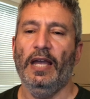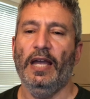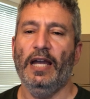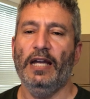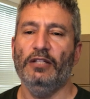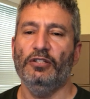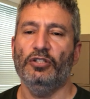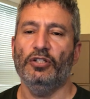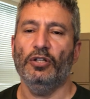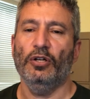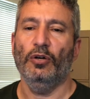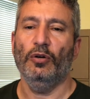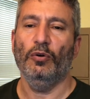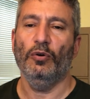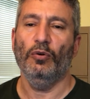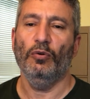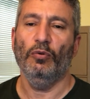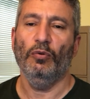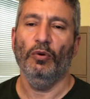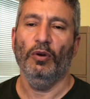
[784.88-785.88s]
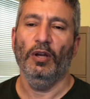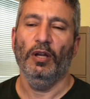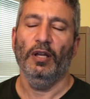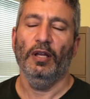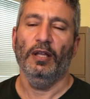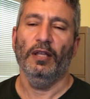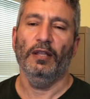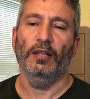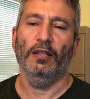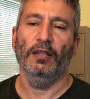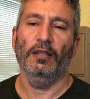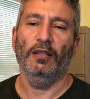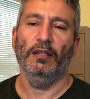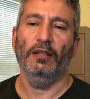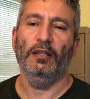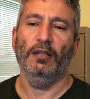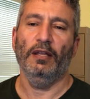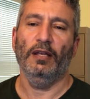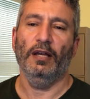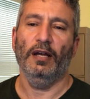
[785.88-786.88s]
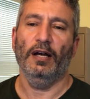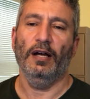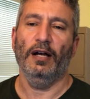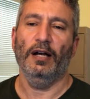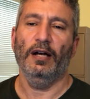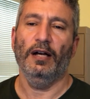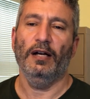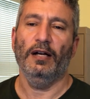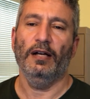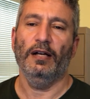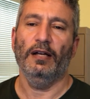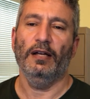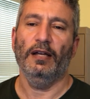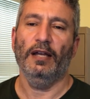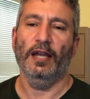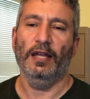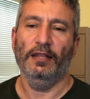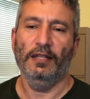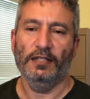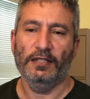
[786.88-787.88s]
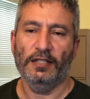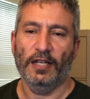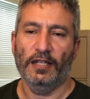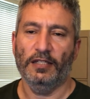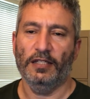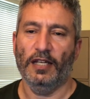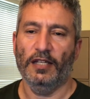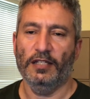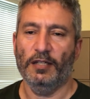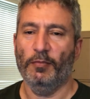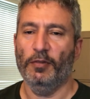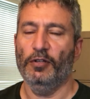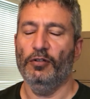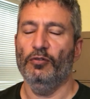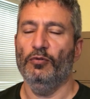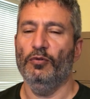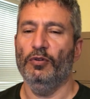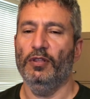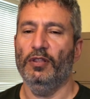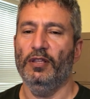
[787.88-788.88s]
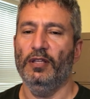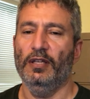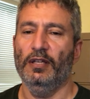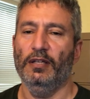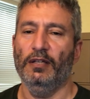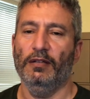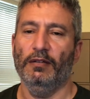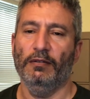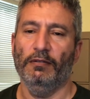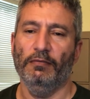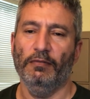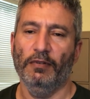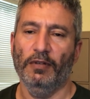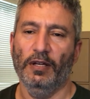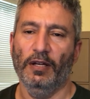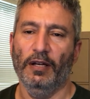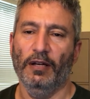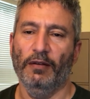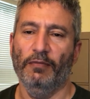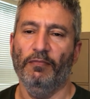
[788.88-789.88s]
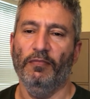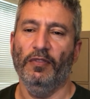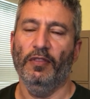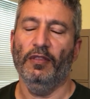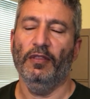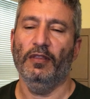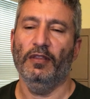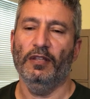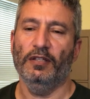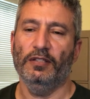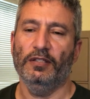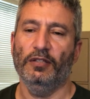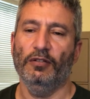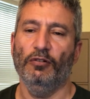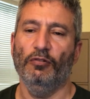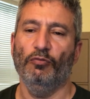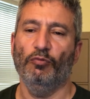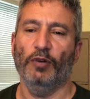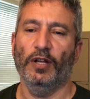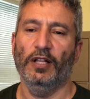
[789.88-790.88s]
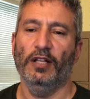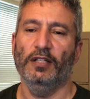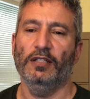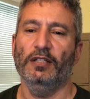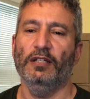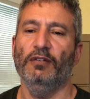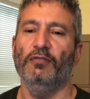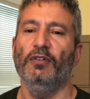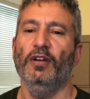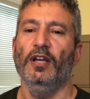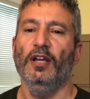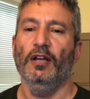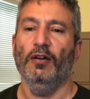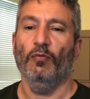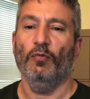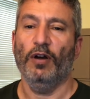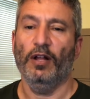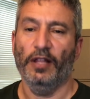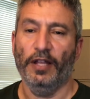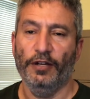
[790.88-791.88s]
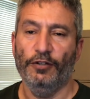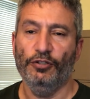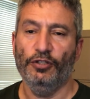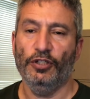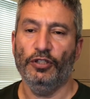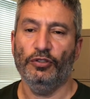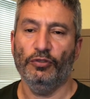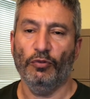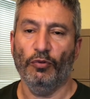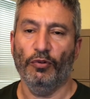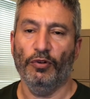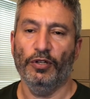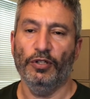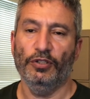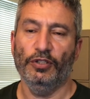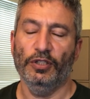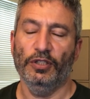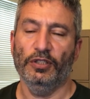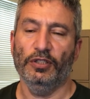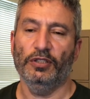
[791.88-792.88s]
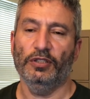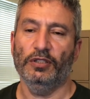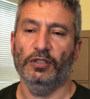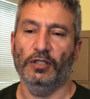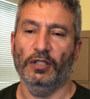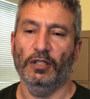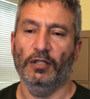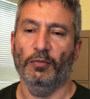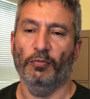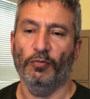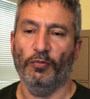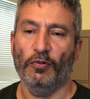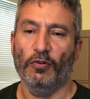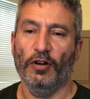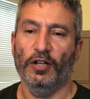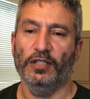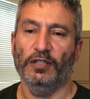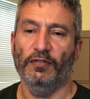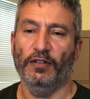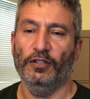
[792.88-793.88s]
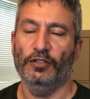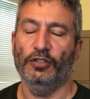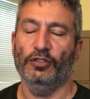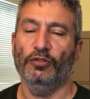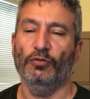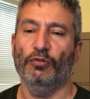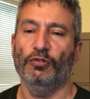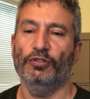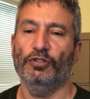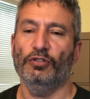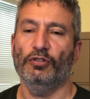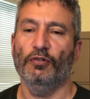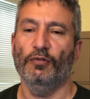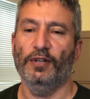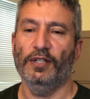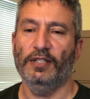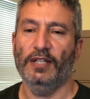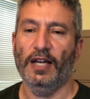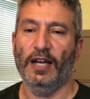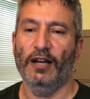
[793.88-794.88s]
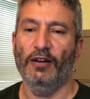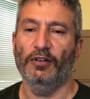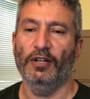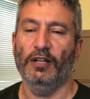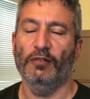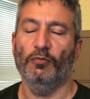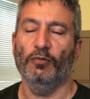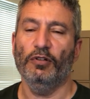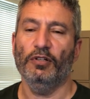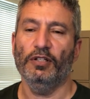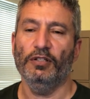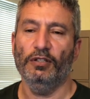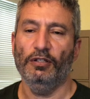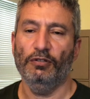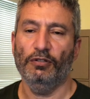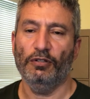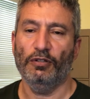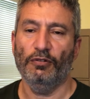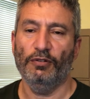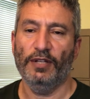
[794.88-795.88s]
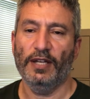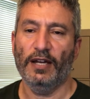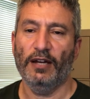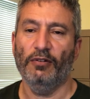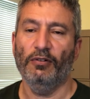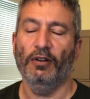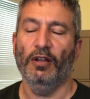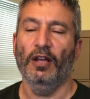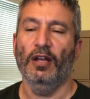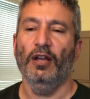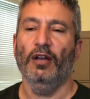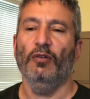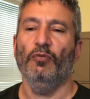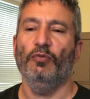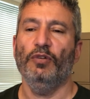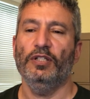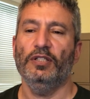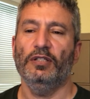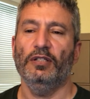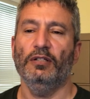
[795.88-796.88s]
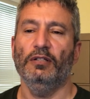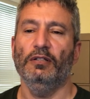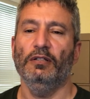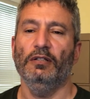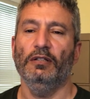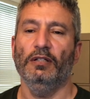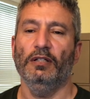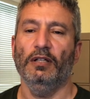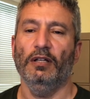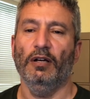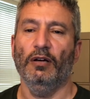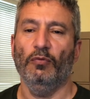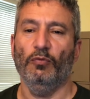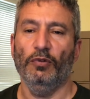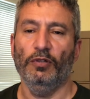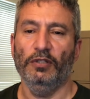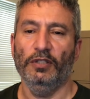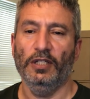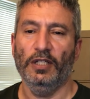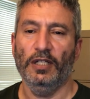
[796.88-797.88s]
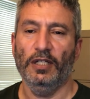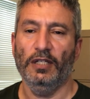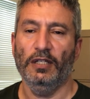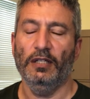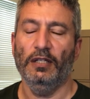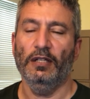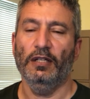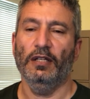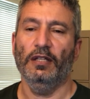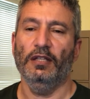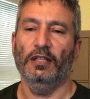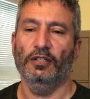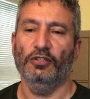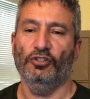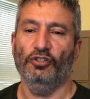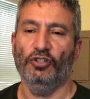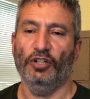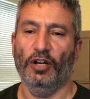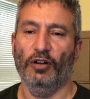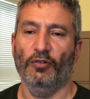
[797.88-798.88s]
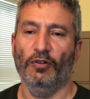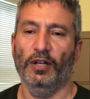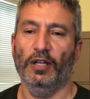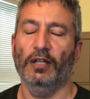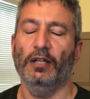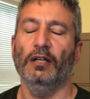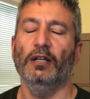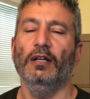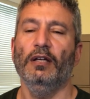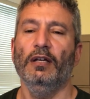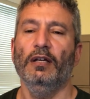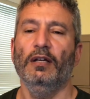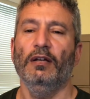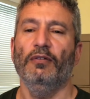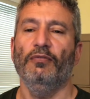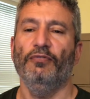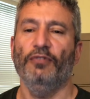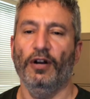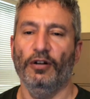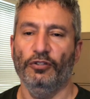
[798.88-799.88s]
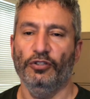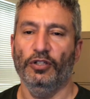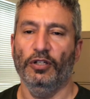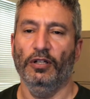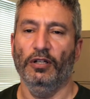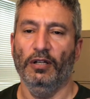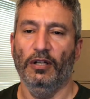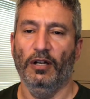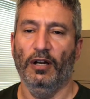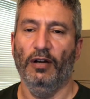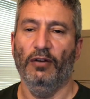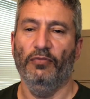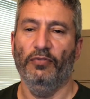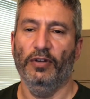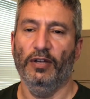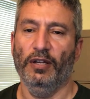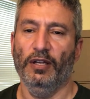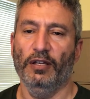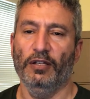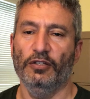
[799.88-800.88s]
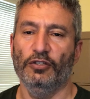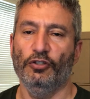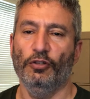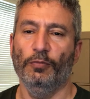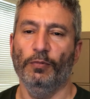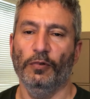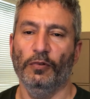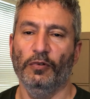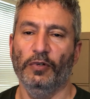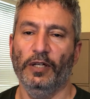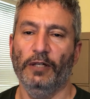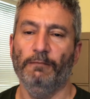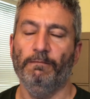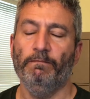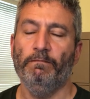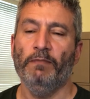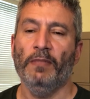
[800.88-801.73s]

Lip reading: And so, and this has something to do with the still relative, while energy storage the cost of energy storage is going down and will continue to go down, we still will need this sharing function of a supergrid.